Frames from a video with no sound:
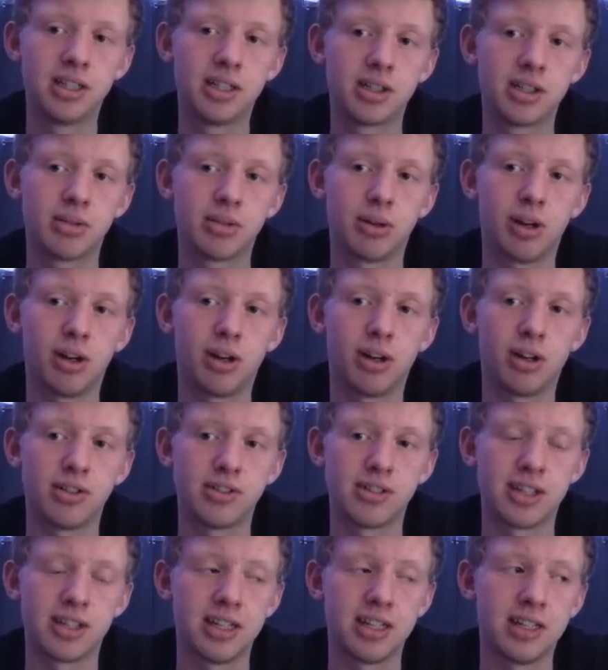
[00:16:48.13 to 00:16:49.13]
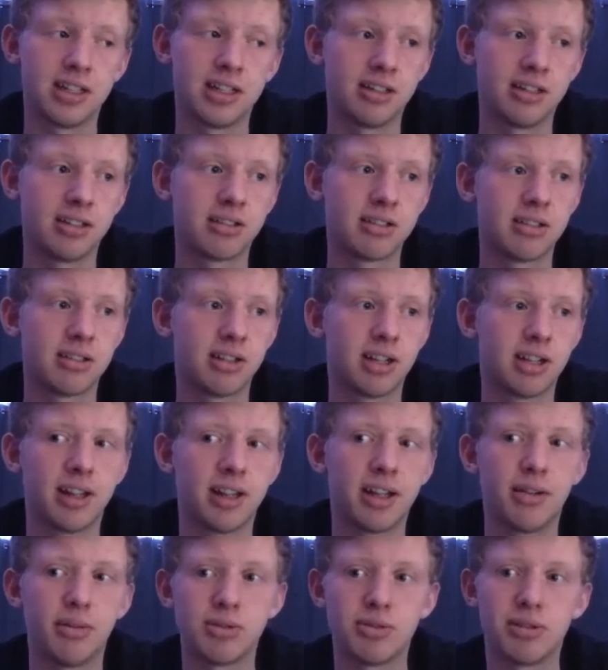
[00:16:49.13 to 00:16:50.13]
quite hard to hear, and
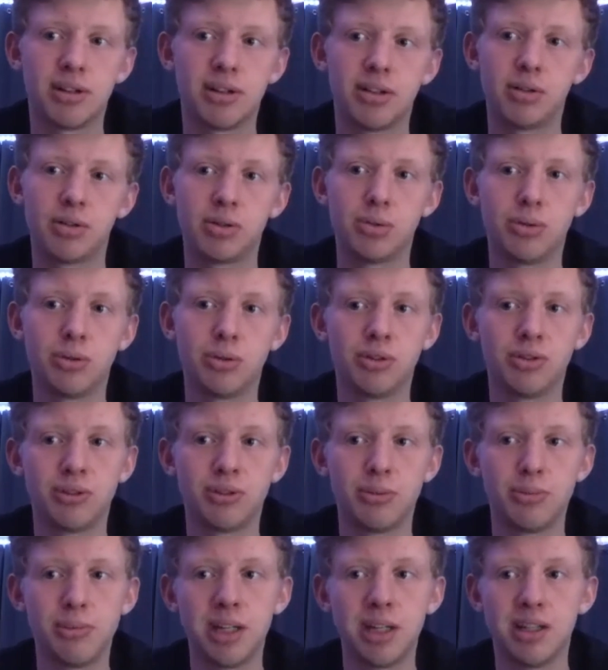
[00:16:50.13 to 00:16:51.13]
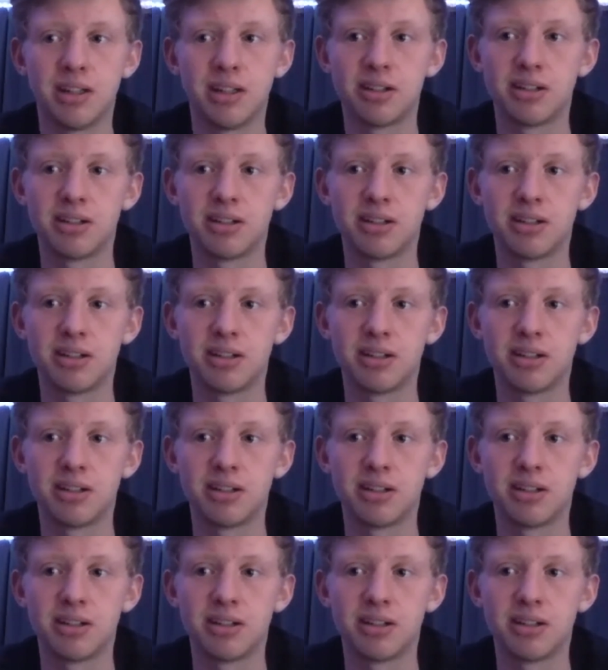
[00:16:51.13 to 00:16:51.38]
that was around the corner from me,